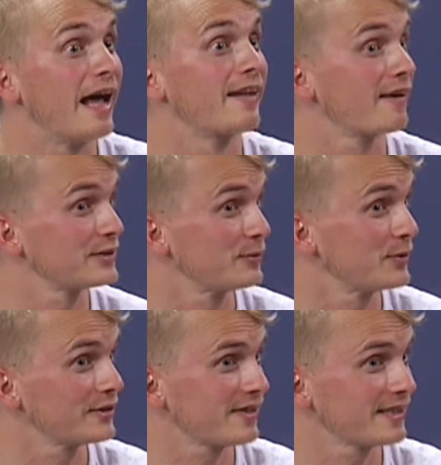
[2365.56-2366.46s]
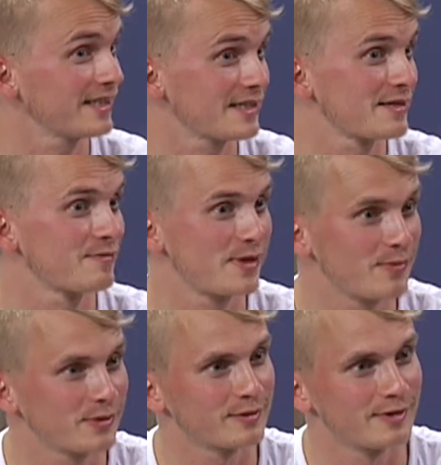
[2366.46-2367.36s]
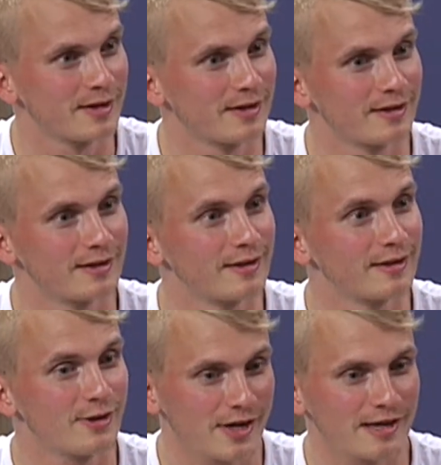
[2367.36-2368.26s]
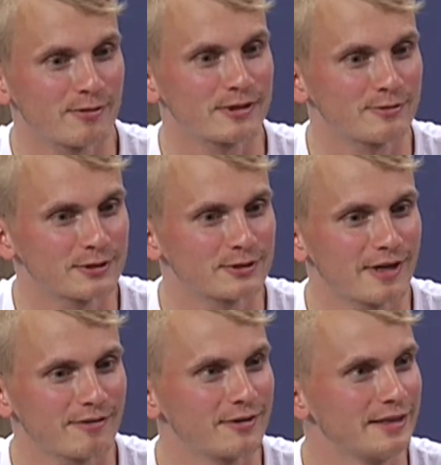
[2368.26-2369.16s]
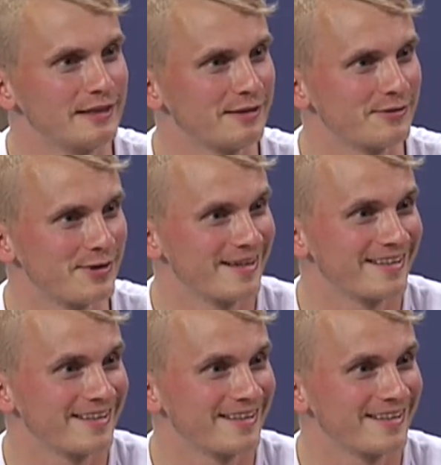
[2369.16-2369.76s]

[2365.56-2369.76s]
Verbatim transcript: and customer success people. I, can do it. Okay, we, we should have an interview.